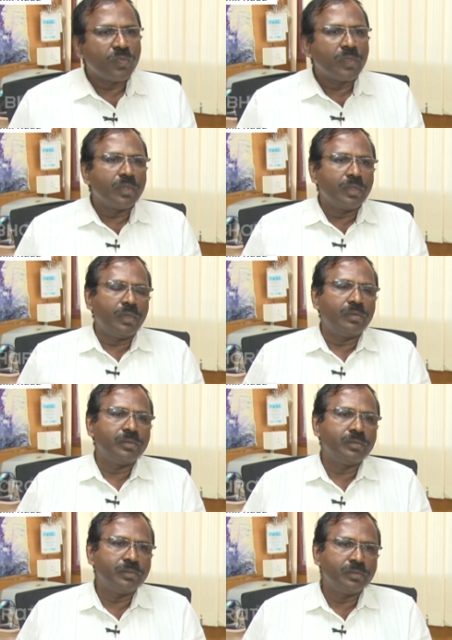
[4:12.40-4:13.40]

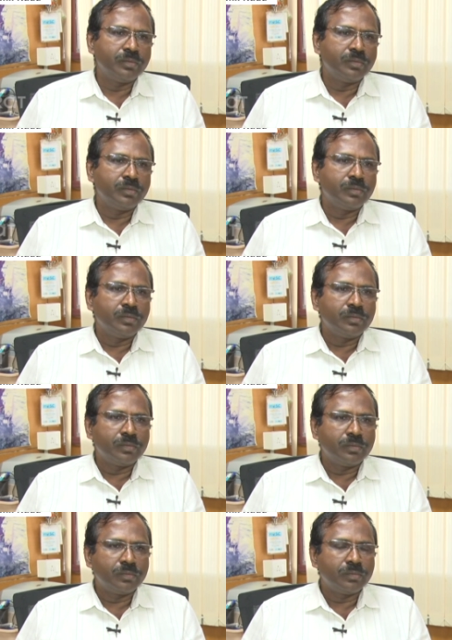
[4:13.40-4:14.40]
Any challenge in the
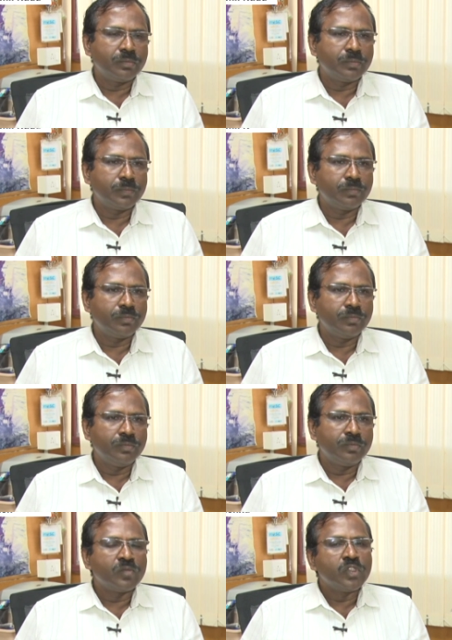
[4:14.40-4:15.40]

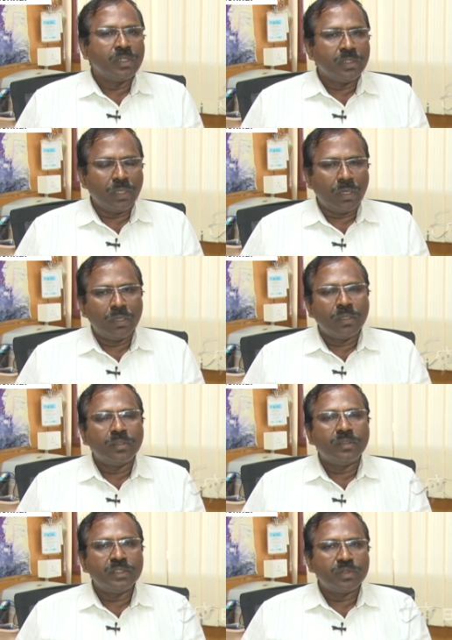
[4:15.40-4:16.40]
operations? Yeah,
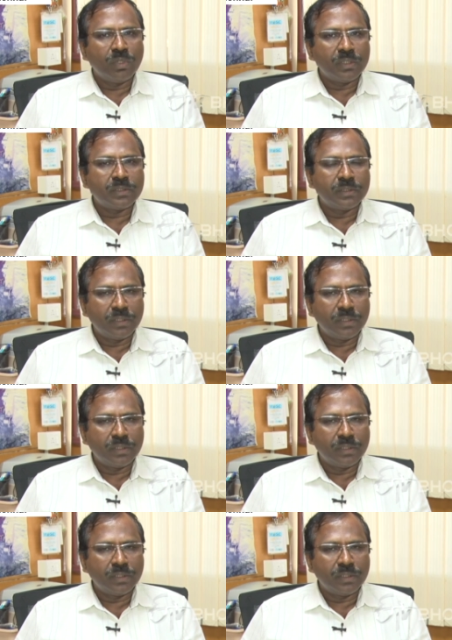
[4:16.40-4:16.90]
this was